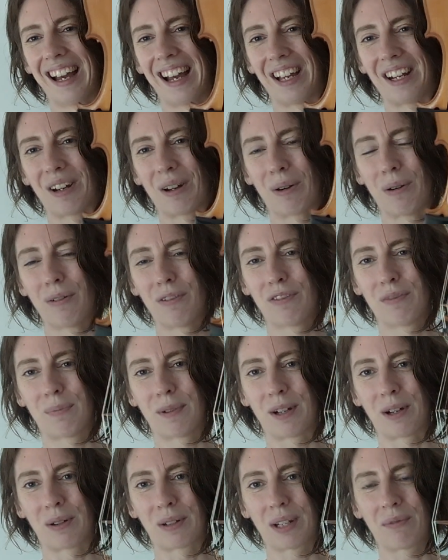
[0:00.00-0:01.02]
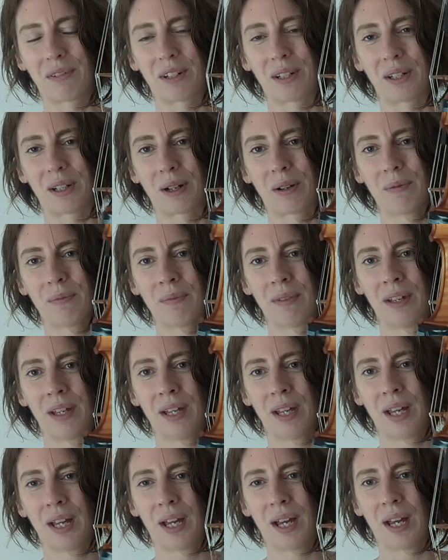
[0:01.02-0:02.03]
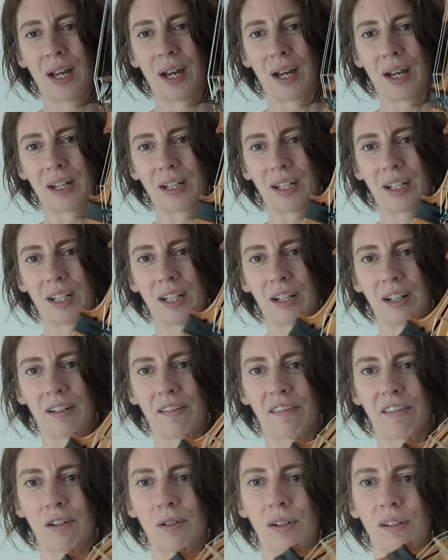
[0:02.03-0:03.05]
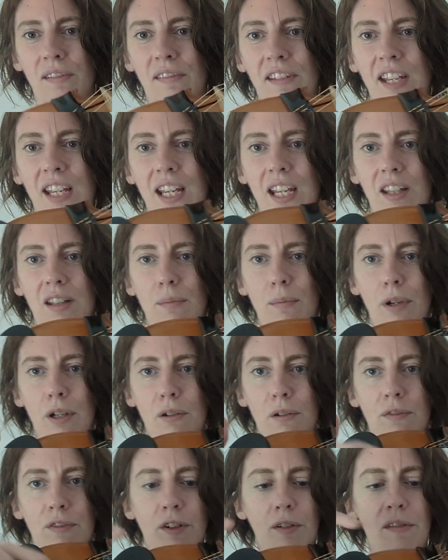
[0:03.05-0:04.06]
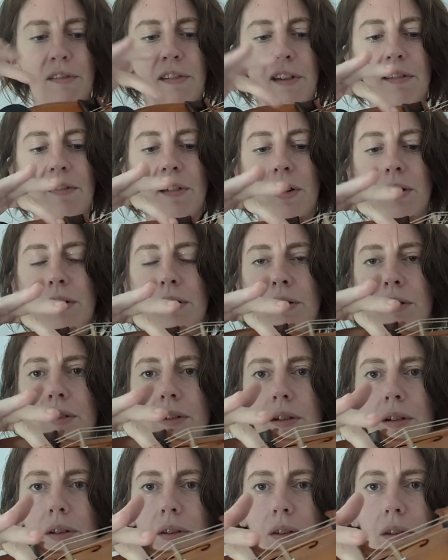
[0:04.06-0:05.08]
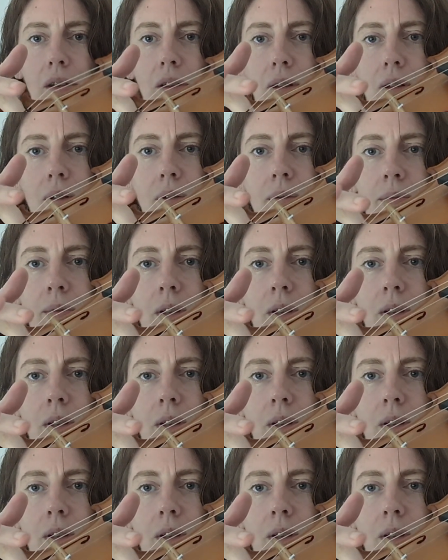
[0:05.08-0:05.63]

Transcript: and off, but I'll give it a go. So you can see here the microphone sits under the